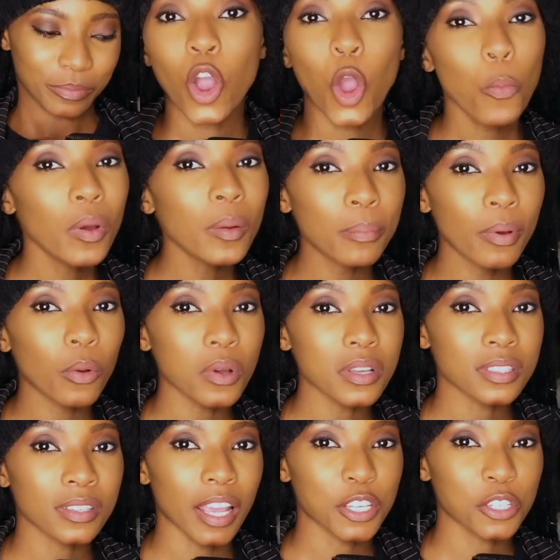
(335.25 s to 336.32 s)
Open Book
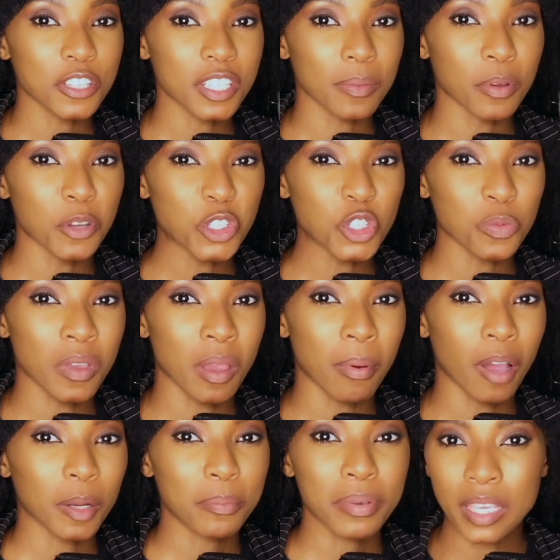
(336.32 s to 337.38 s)
wasn't actually supposed to be
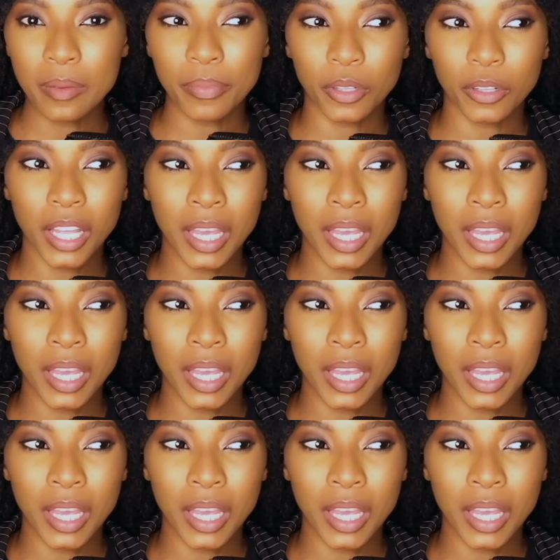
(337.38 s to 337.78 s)
about people,